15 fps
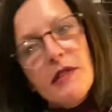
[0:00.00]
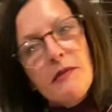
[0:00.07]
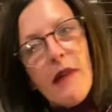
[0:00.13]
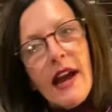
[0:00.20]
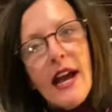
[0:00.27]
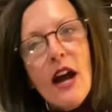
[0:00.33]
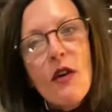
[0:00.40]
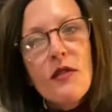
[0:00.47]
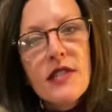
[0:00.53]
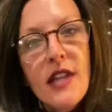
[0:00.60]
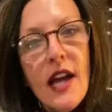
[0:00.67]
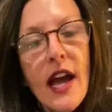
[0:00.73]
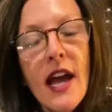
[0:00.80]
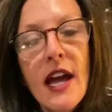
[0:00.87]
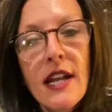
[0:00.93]
my house
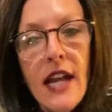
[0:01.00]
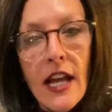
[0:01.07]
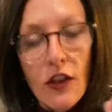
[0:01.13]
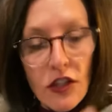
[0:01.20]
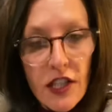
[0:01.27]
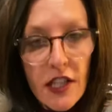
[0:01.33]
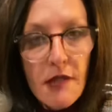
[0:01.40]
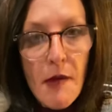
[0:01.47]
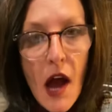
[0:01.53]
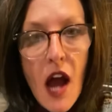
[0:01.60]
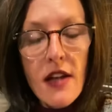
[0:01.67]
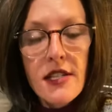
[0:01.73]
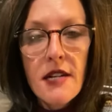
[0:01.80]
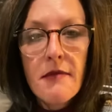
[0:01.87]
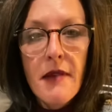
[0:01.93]
and I looked in the
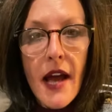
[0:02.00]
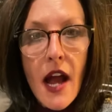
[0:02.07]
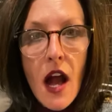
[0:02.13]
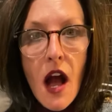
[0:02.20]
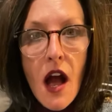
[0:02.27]
box and I'm like,